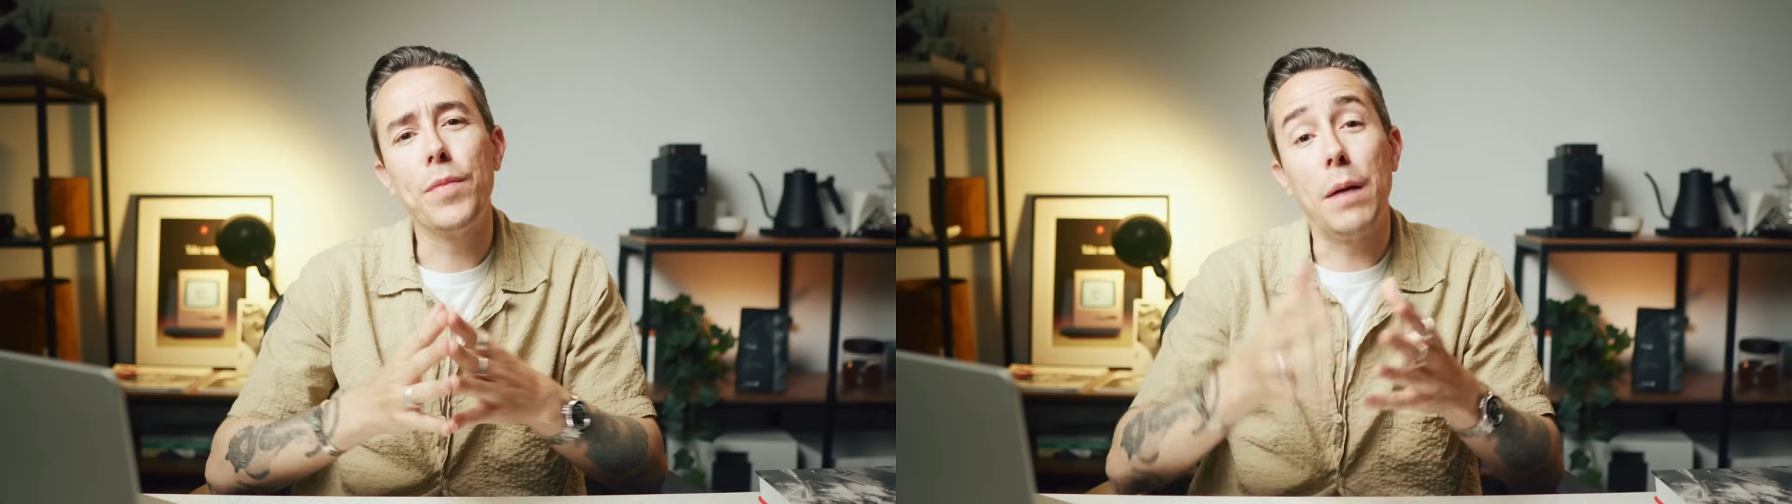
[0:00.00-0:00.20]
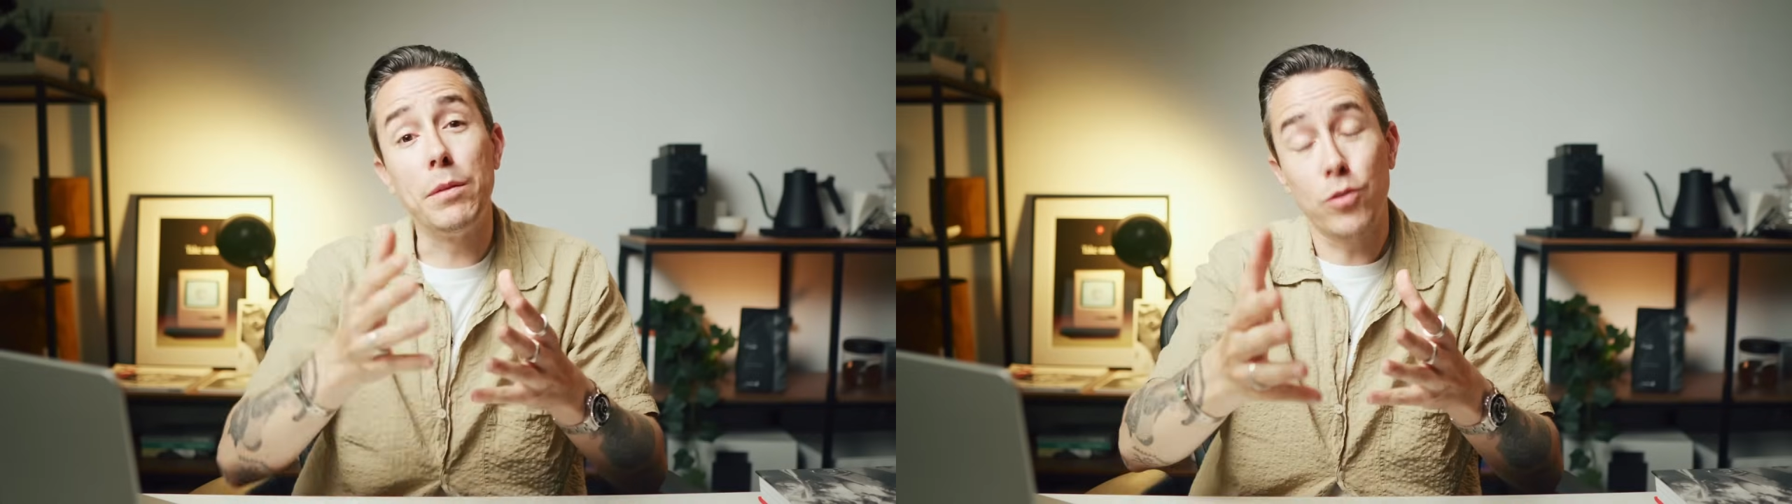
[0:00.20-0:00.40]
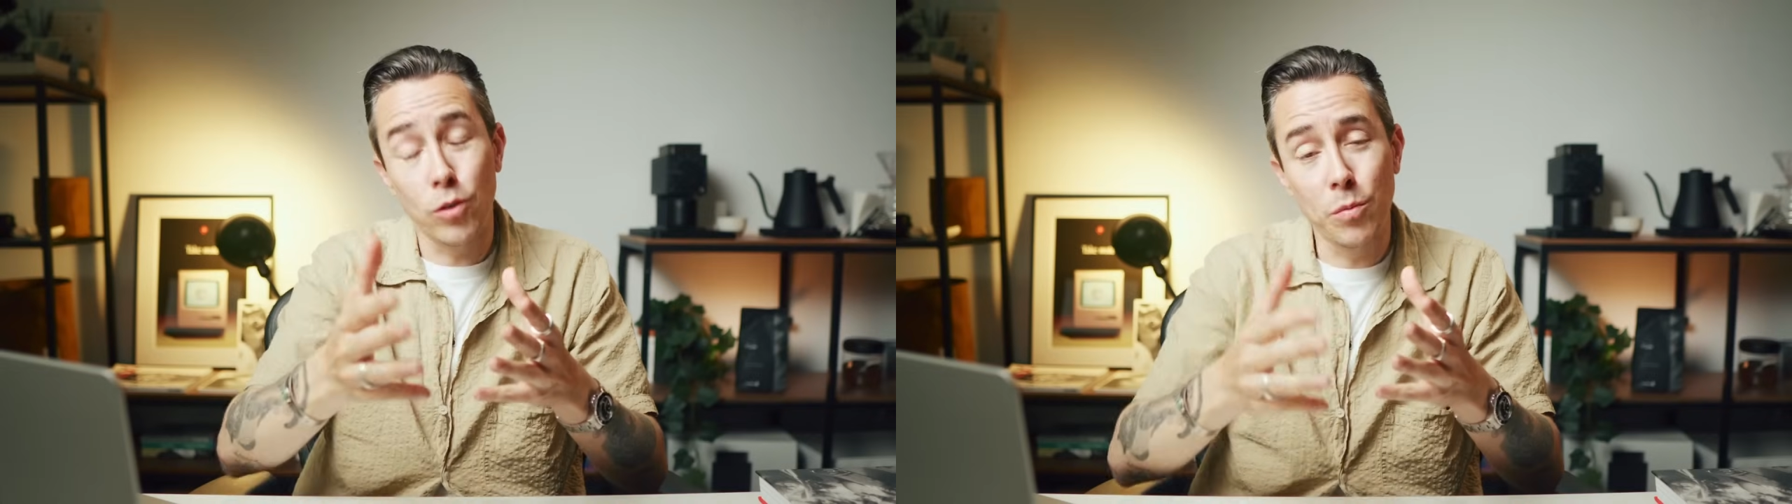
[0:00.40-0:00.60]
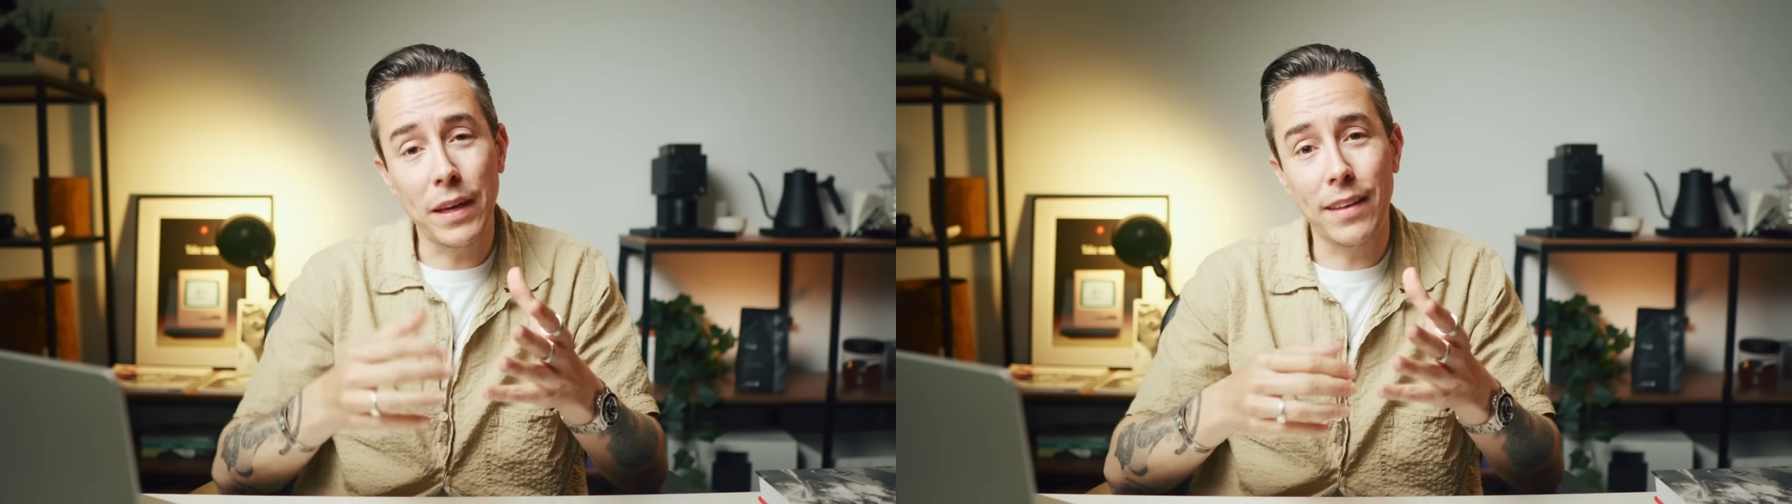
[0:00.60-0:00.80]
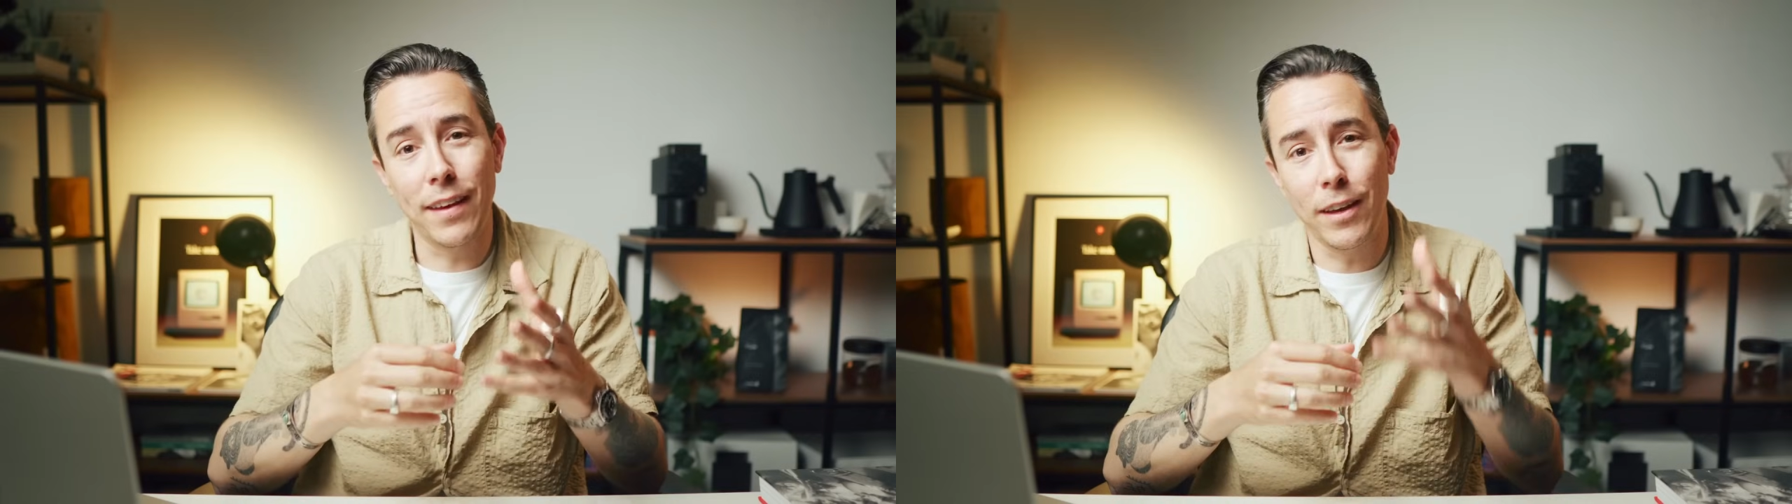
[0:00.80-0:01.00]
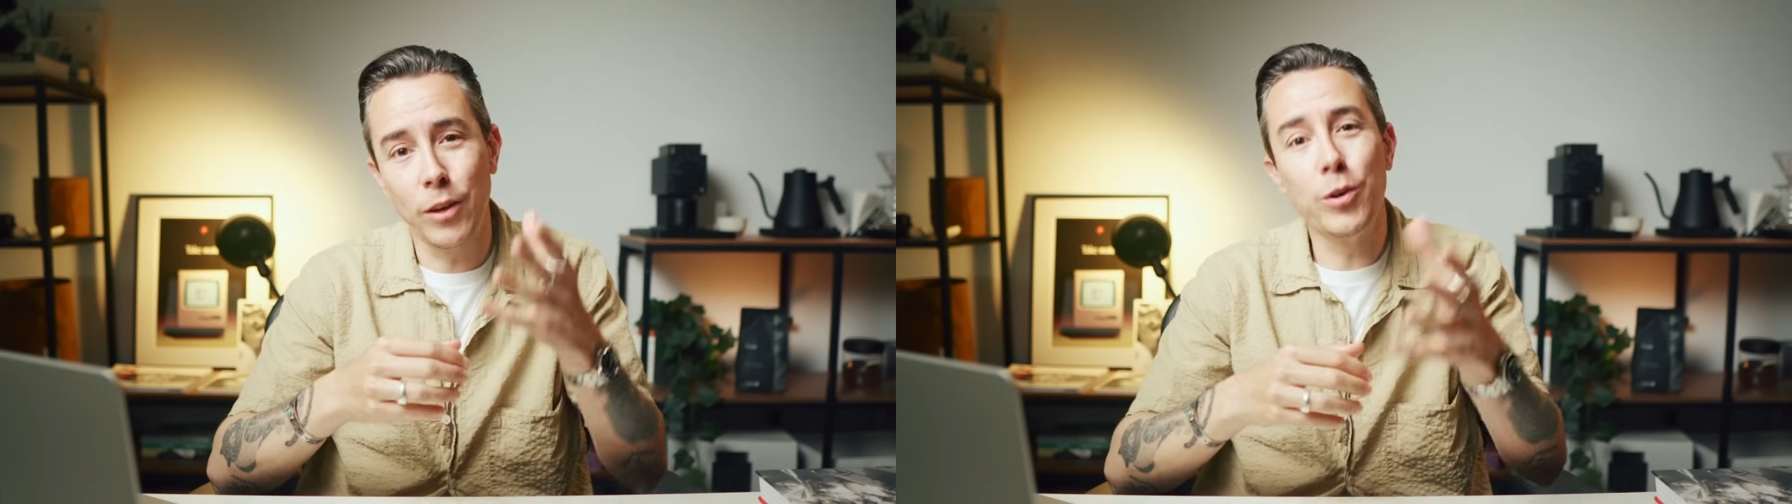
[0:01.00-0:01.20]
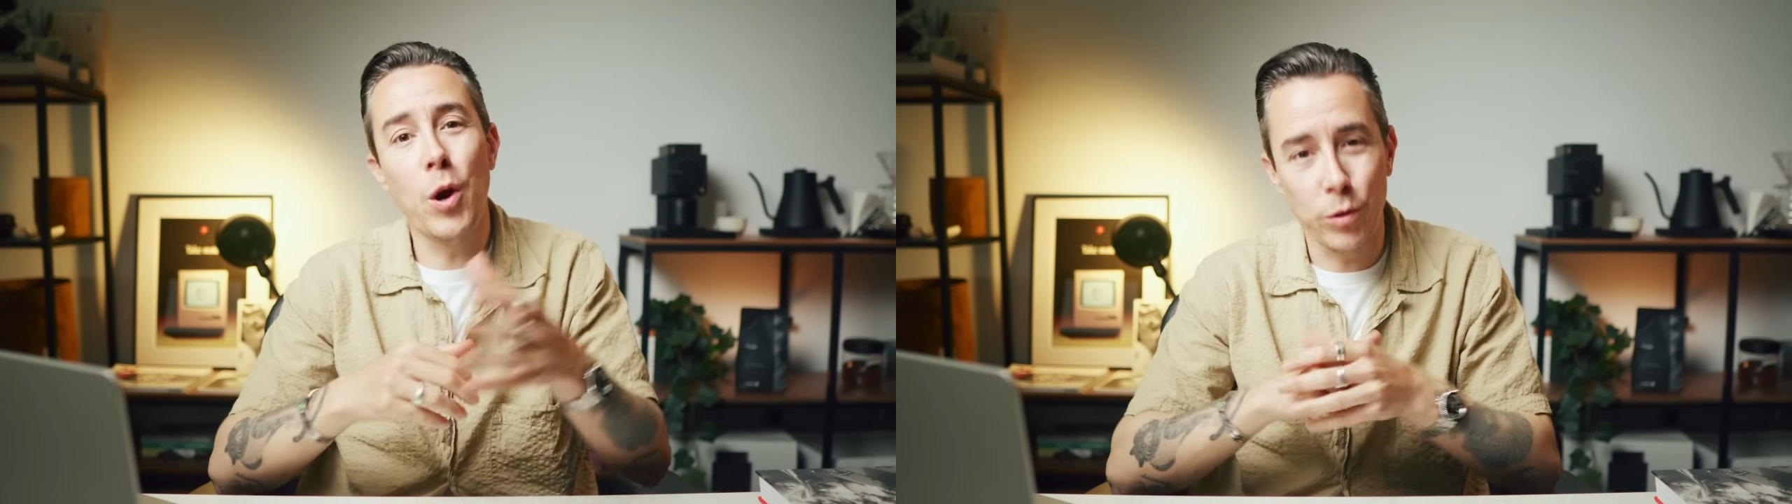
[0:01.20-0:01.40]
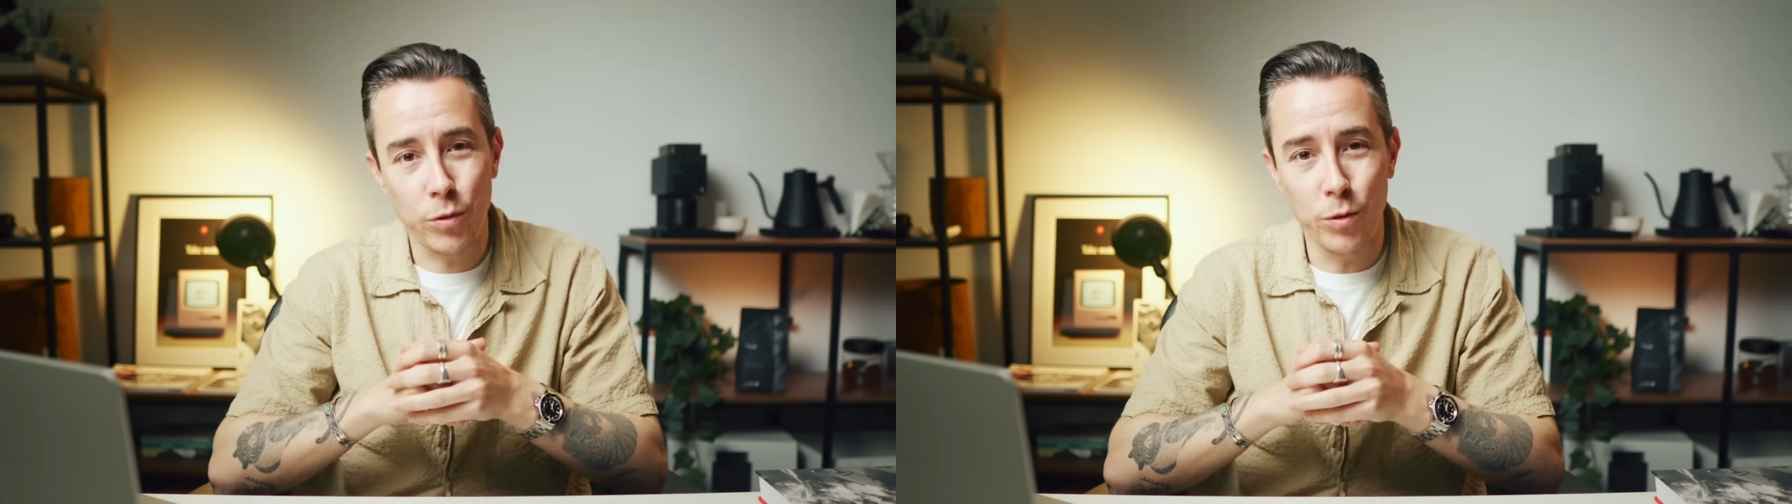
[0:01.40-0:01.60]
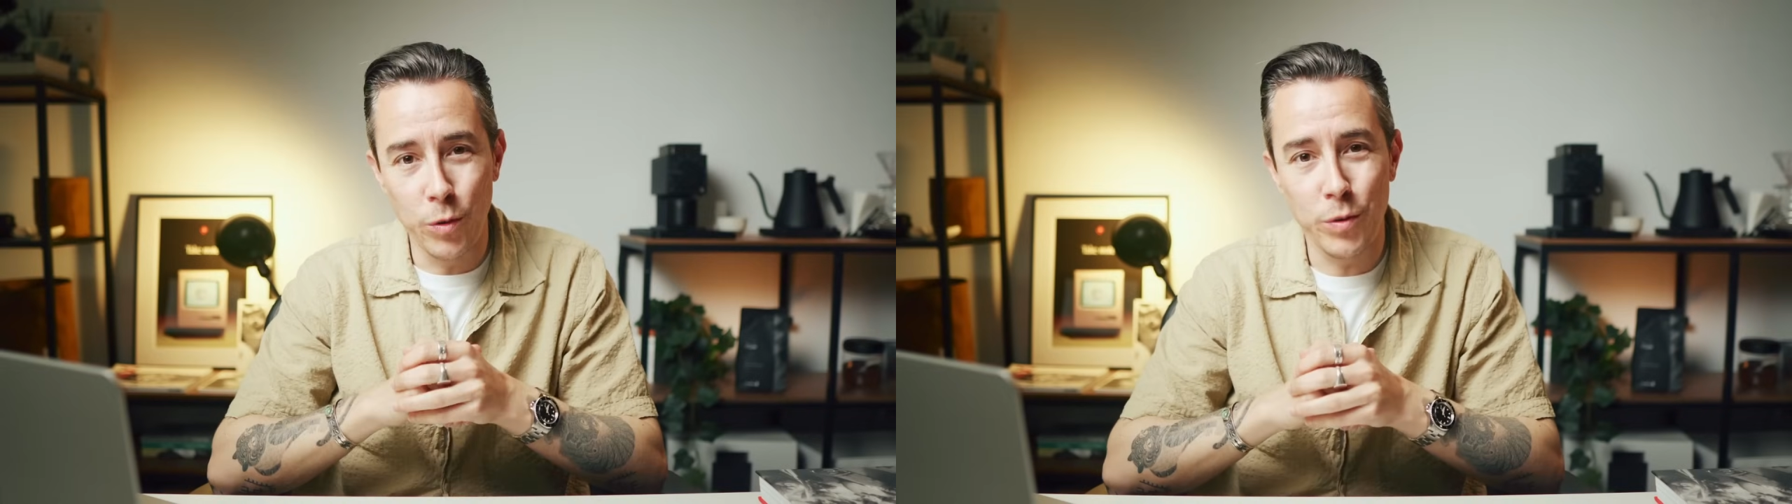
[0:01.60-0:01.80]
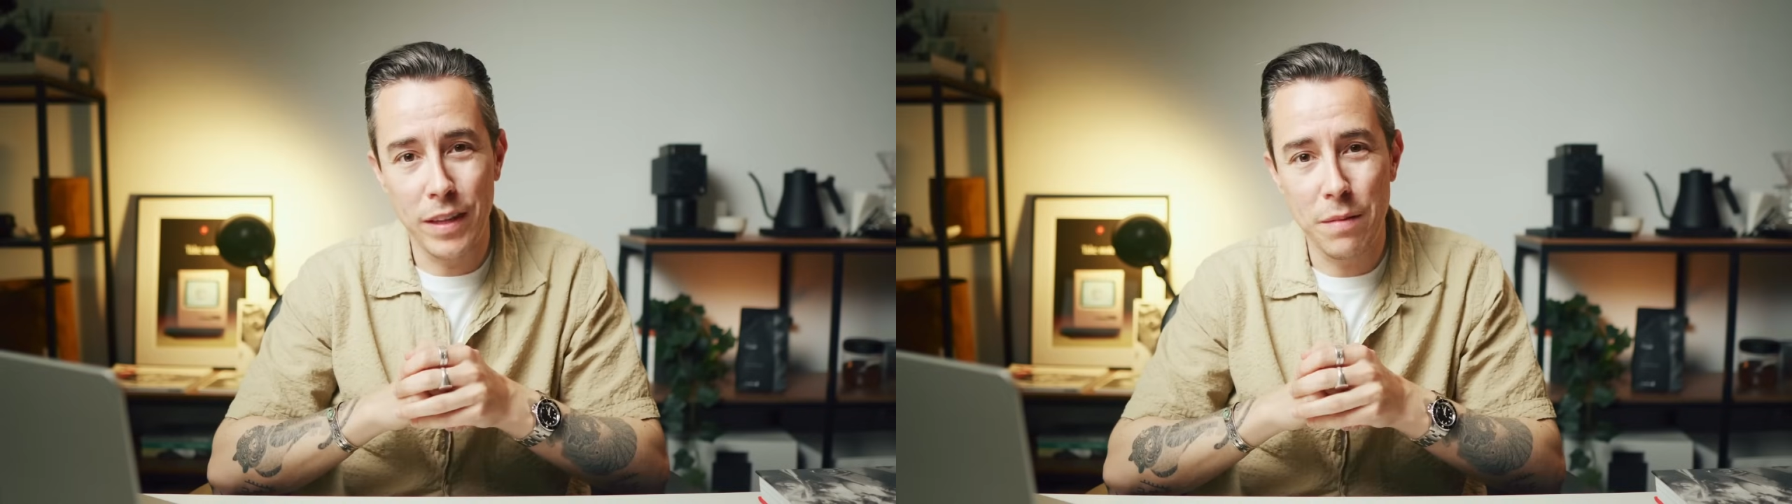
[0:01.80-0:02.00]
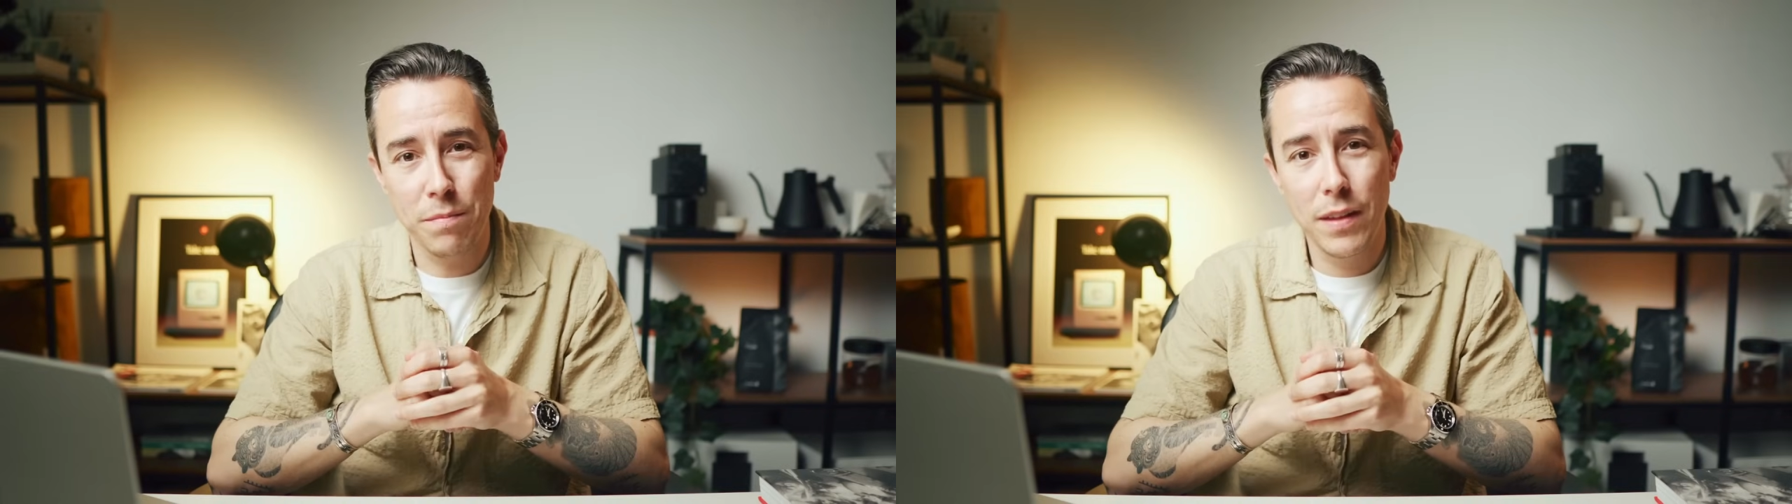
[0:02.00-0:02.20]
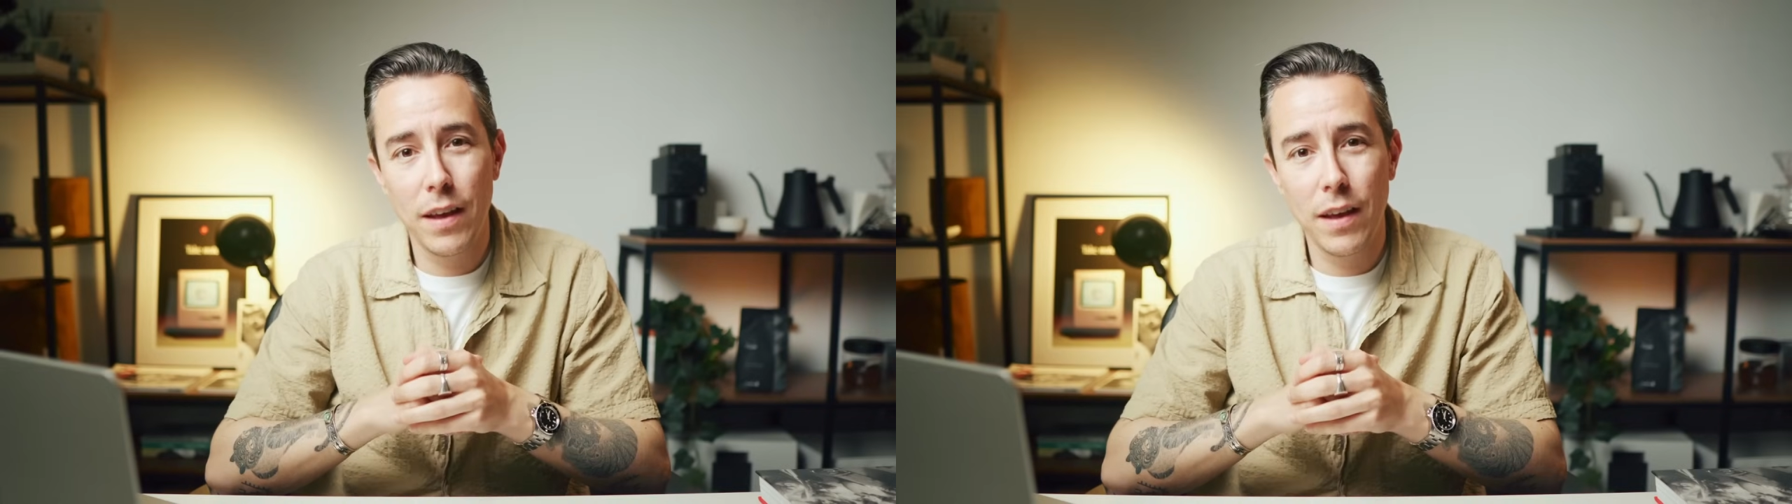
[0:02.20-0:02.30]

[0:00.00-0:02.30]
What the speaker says: I'm assuming that you know what to do with them.